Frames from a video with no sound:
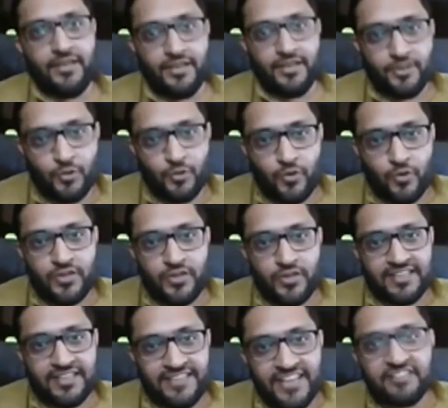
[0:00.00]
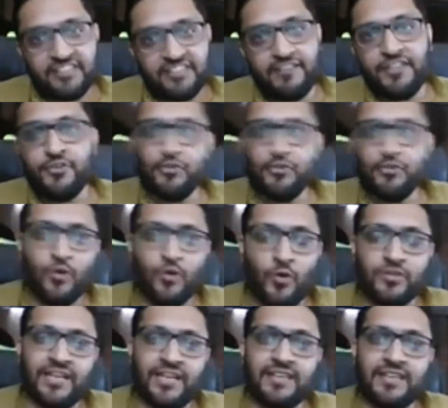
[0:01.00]
you know that's when you know
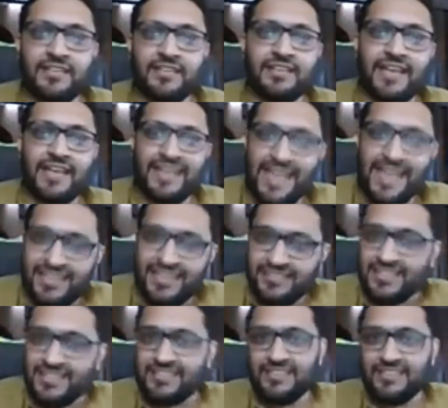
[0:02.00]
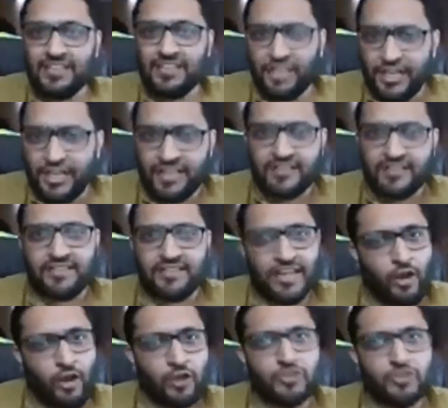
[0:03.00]
that that analysis that trading
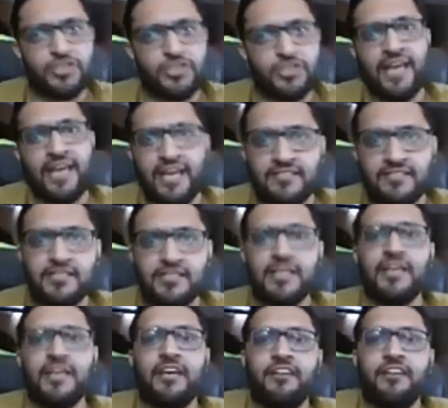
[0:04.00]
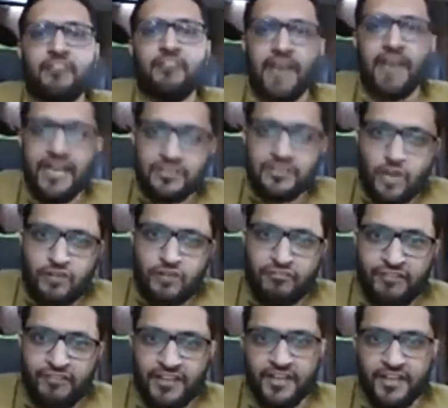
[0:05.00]
psychology has has got
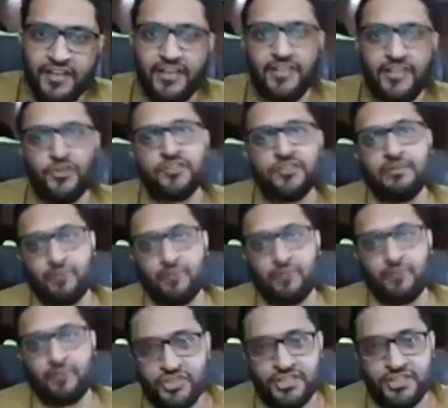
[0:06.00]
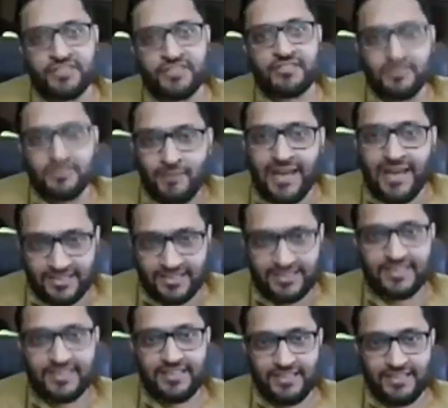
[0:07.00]
fitted in your subconscious mind
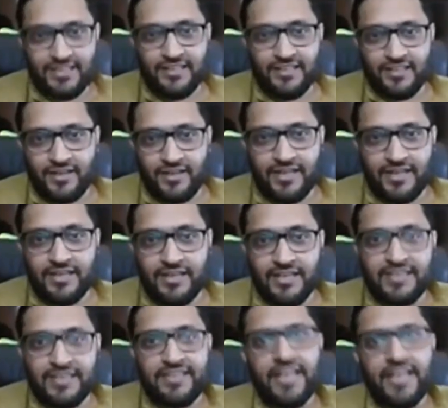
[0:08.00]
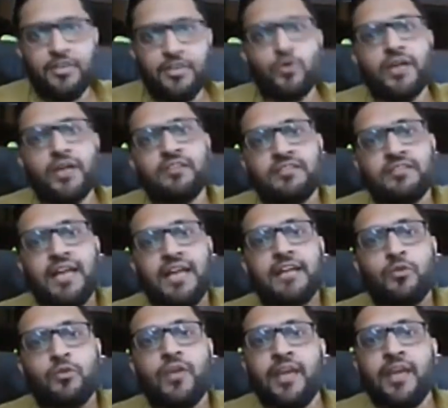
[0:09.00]
right then you can
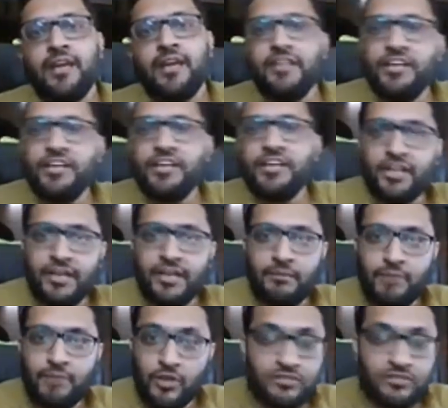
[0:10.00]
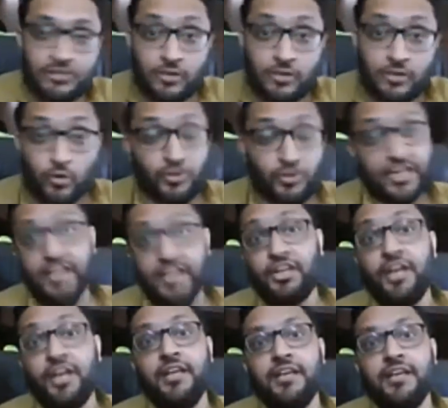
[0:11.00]
start looking at day trading because you know day
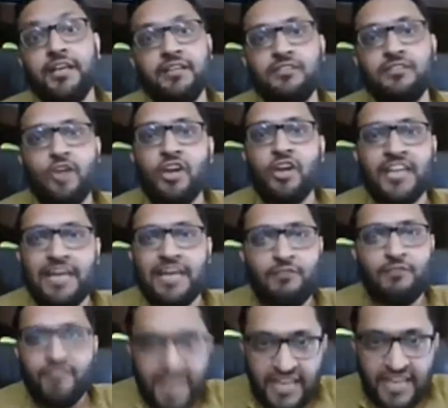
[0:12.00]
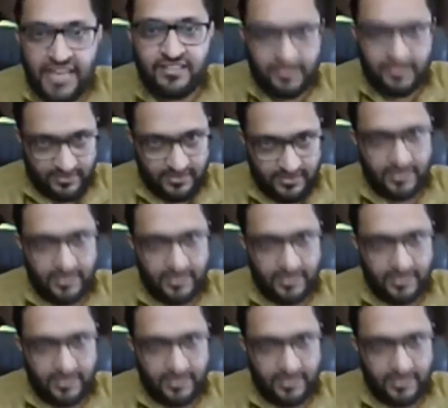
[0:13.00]
trading is not a game of analysis